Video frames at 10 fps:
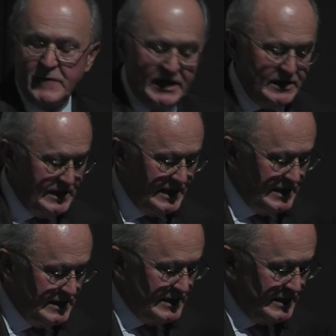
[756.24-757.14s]

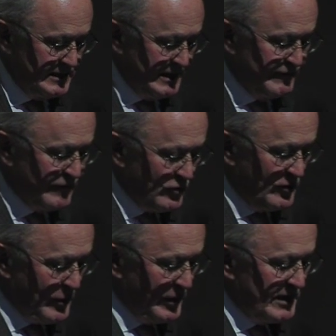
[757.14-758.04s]
a
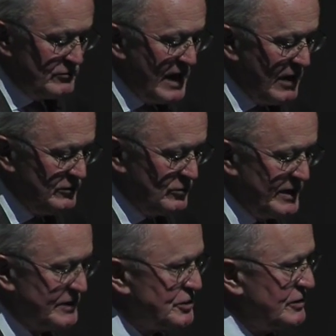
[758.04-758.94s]
focal point around
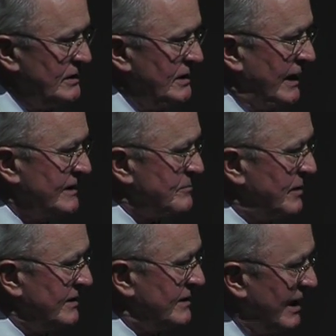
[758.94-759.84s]
which the
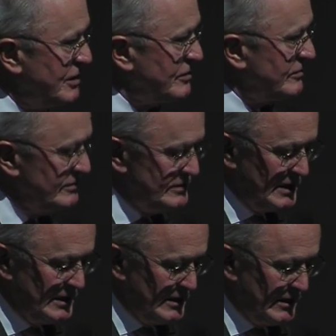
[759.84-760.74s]
expectation
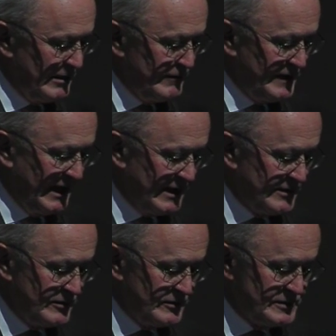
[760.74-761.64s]
of
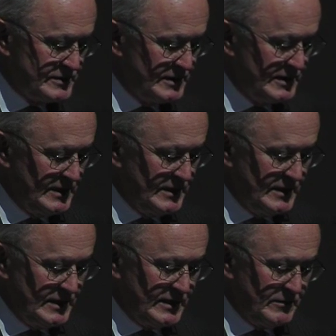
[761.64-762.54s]
actors
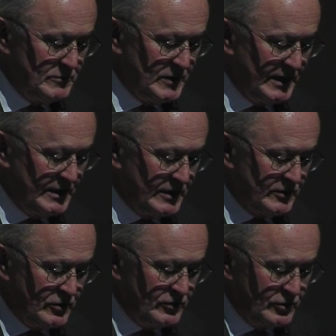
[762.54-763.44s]

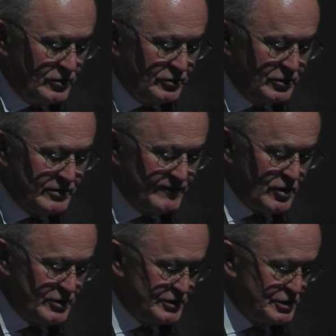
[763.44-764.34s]
could
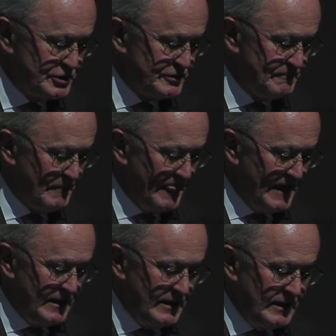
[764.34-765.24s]
converge.
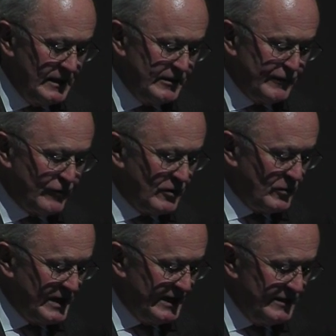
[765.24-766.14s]
And
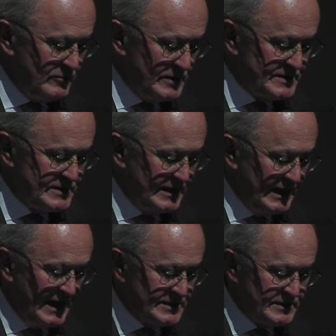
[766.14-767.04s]
therefore, when I was
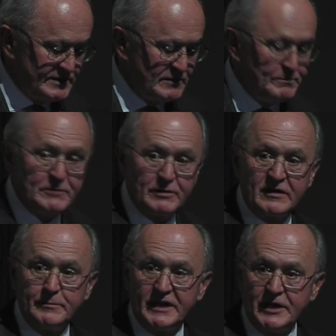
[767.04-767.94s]
asked to submit
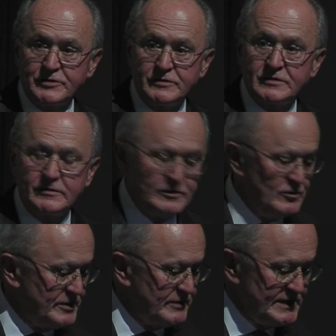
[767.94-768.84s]
recommendations to the
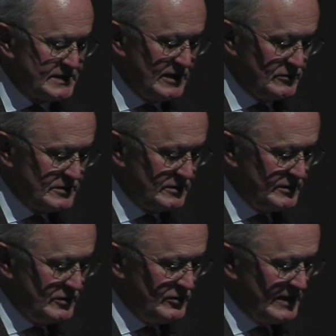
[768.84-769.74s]
Human Rights Council
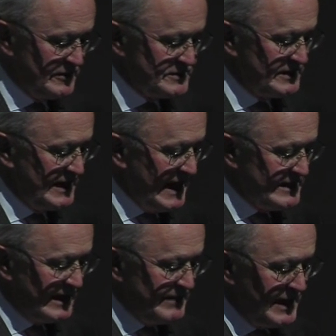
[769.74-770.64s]
in
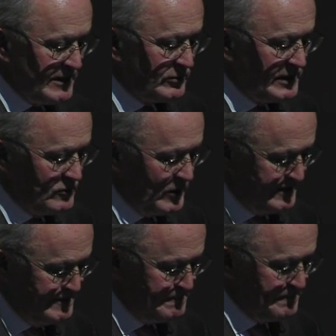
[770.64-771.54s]
2008, I made only one,